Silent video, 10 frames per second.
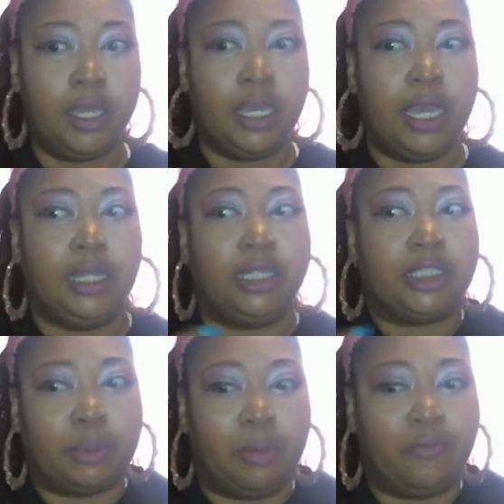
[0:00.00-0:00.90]
and then
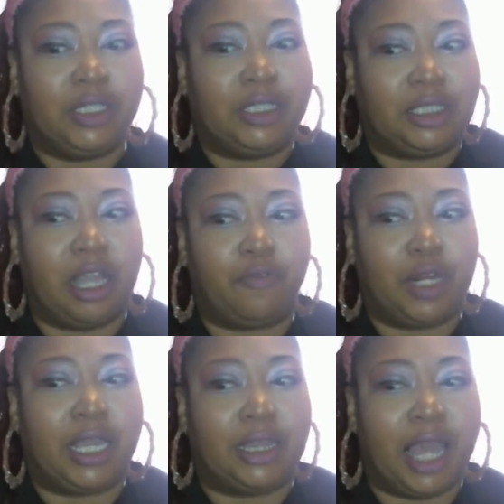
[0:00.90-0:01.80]
some of it is stuff
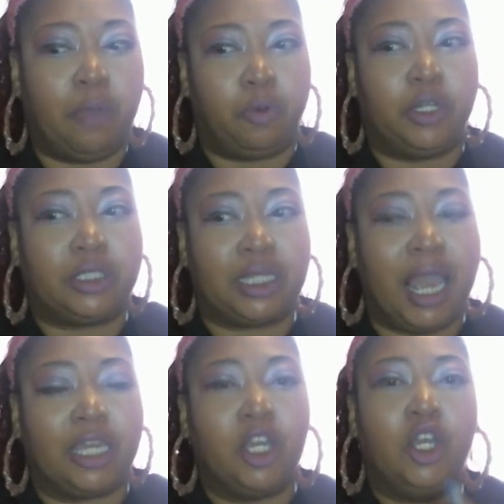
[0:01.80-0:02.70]
like that where it's
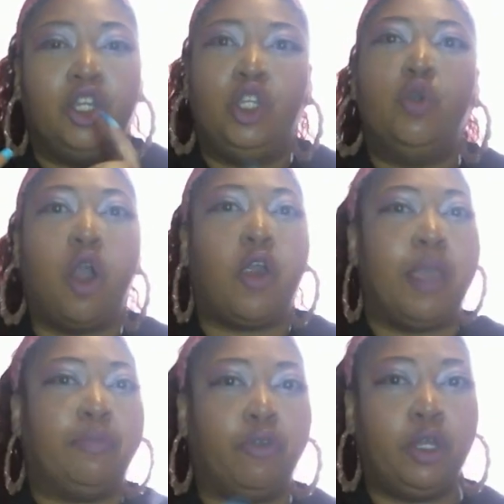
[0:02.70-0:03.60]
like, you are a
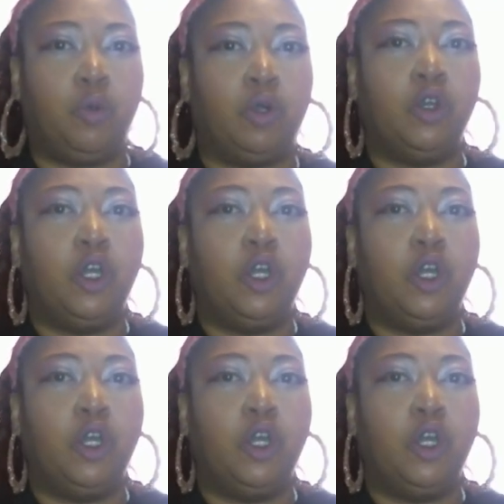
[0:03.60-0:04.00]
prequel.